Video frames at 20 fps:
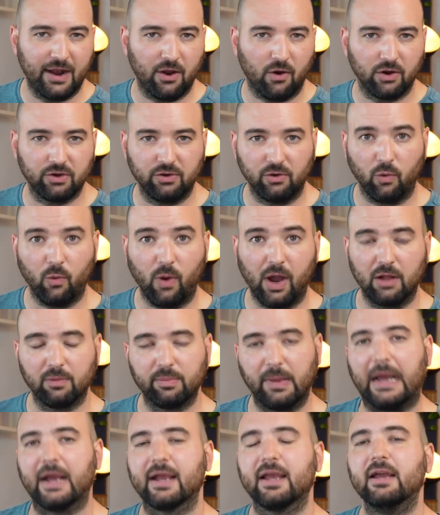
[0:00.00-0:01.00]
Audio a while
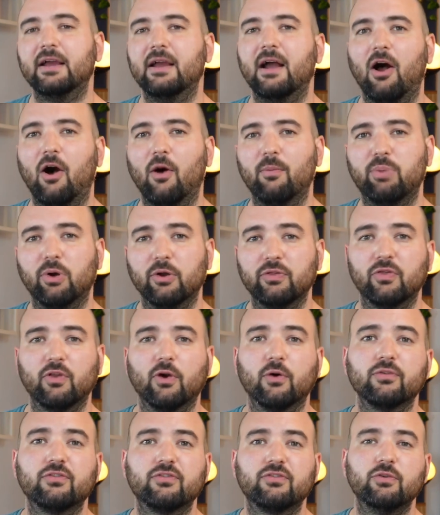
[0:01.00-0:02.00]
back. I'll put
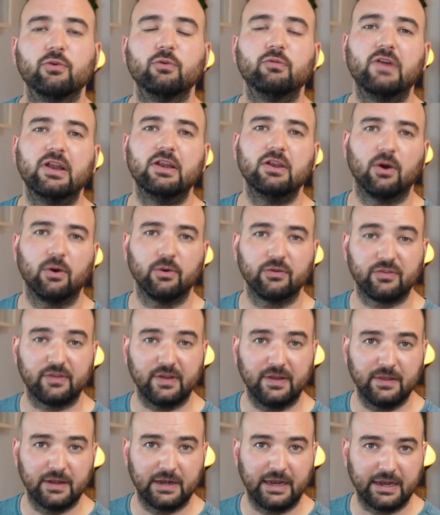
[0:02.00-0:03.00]
those two videos
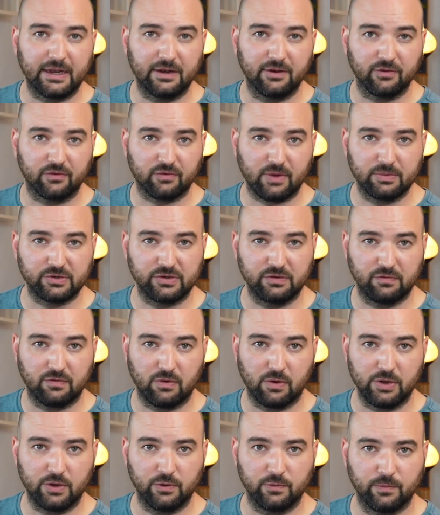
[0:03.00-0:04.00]
in the link in the description
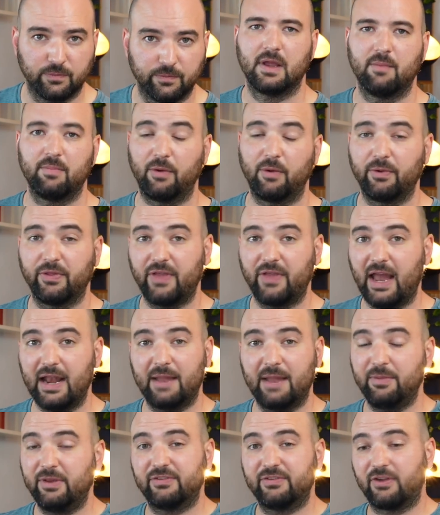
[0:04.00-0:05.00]
for you. But with that,
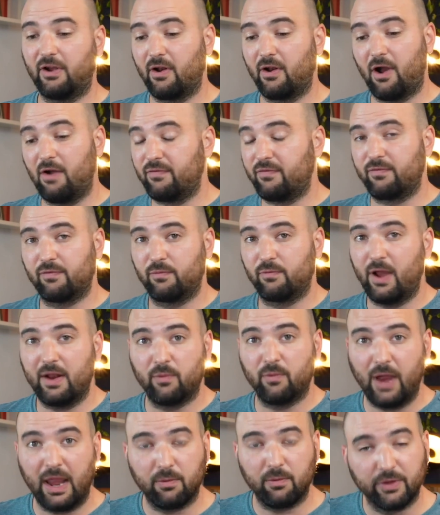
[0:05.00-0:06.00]
let me start off right
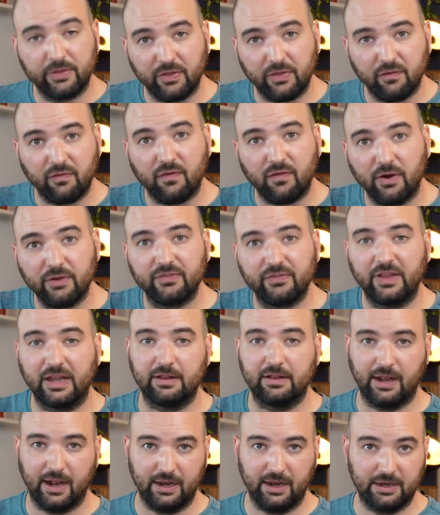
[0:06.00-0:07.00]
away with the first thing
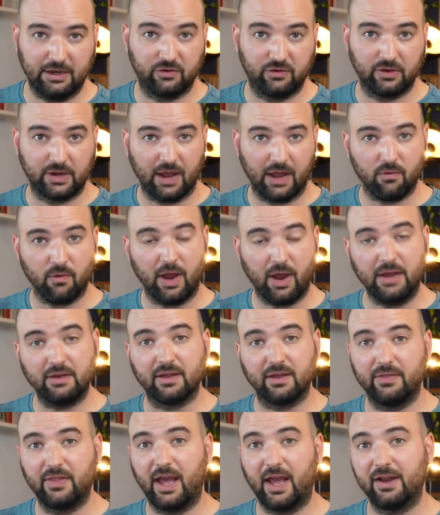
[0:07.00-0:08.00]
that I need to get right,
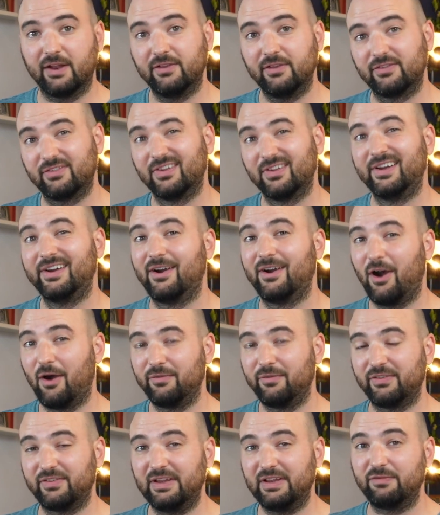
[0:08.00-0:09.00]
and that is
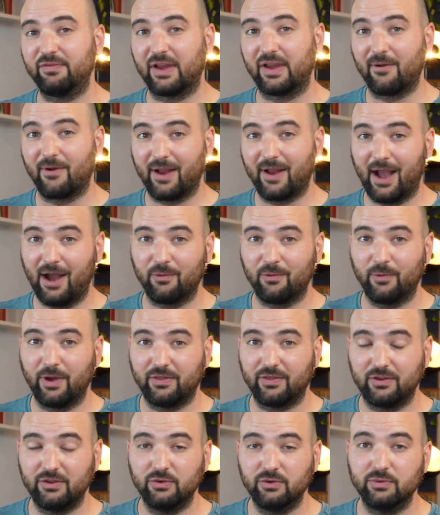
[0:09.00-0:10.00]
obviously figuring out
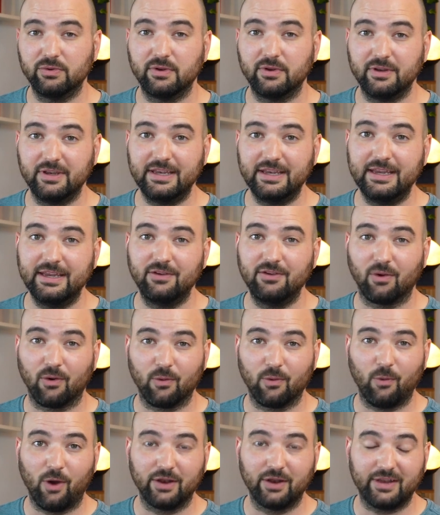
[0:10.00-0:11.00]
whether you need or
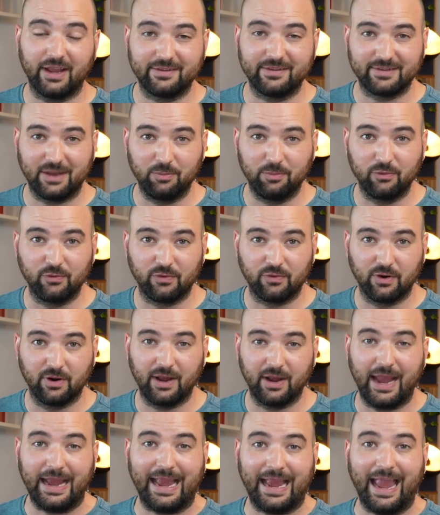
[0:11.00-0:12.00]
want a subwoofer,
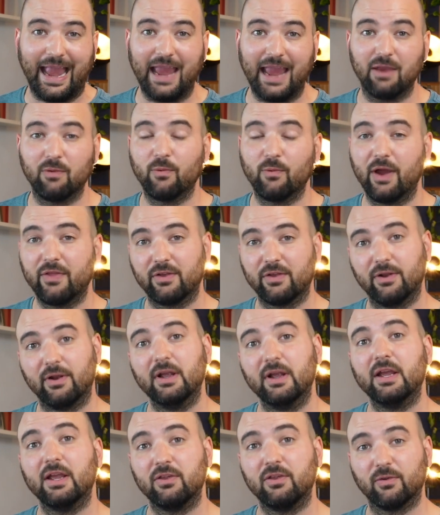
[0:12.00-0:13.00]
aka whether
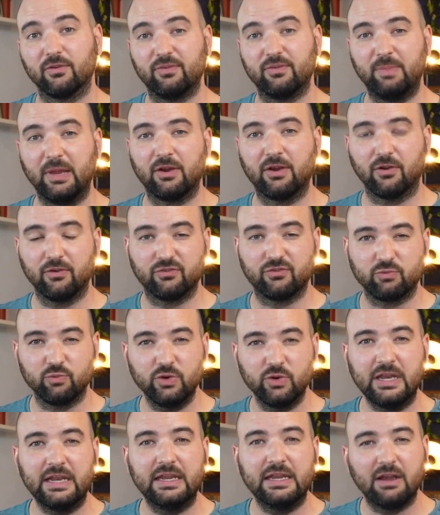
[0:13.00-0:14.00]
your speakers
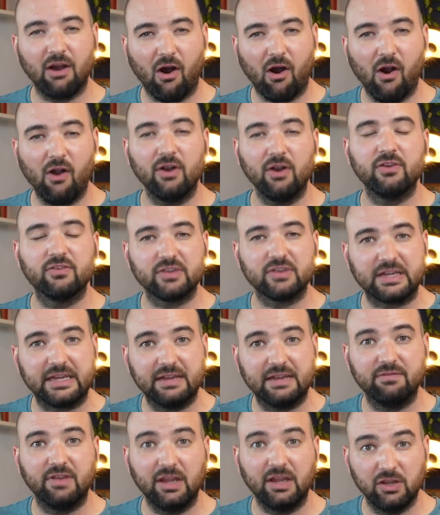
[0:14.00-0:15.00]
really aren't
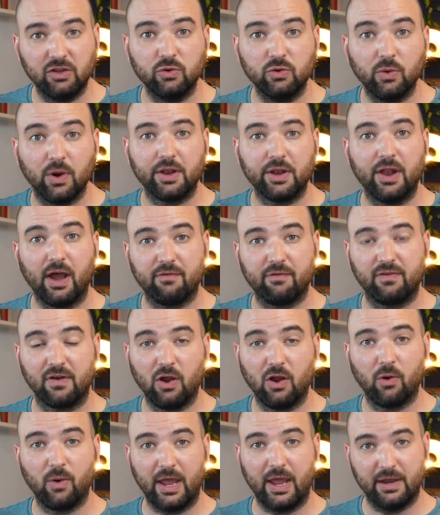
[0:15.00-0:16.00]
giving you enough
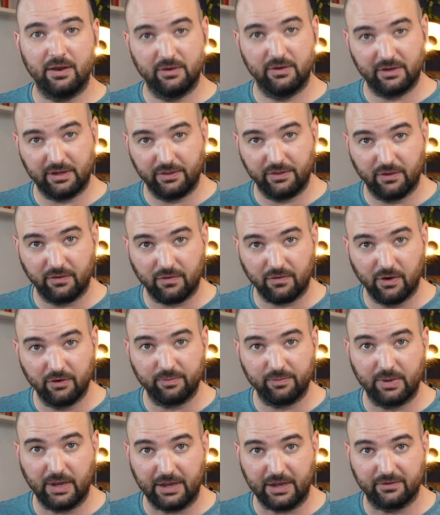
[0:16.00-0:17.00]
low end in the
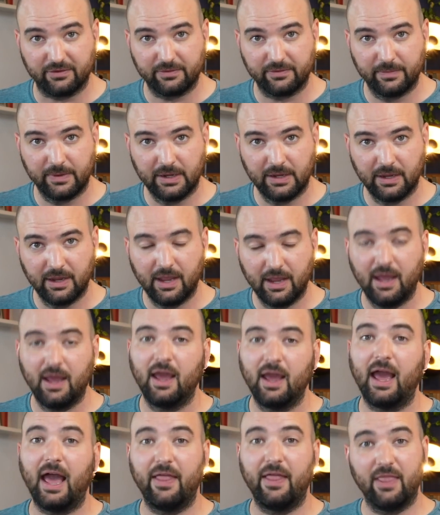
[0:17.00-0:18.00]
first place.
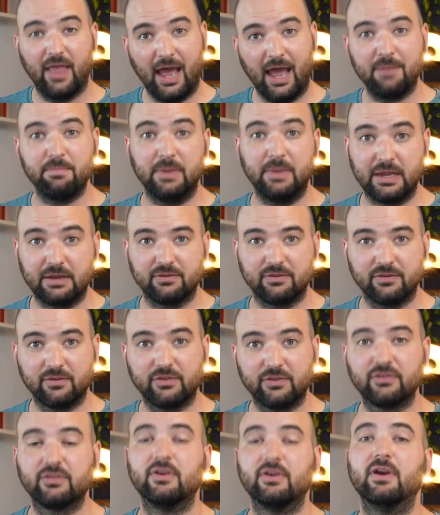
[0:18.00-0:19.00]
And that
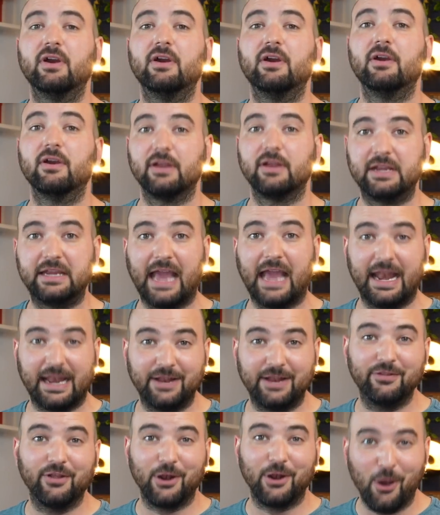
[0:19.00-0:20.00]
means
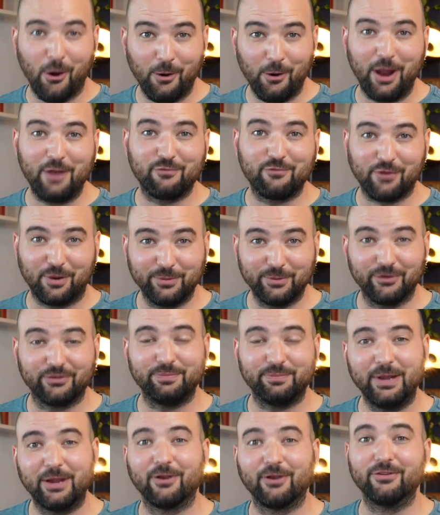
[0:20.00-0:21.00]
getting the low end from your
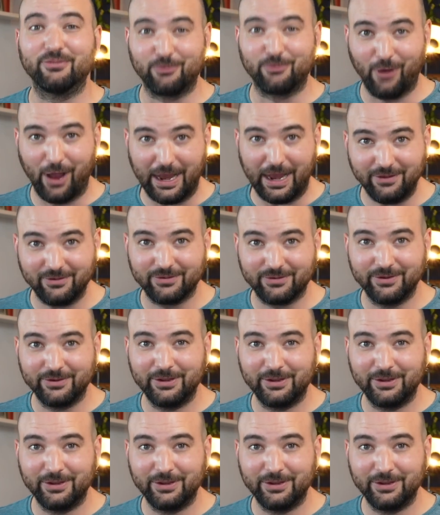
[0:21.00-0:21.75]
speakers right.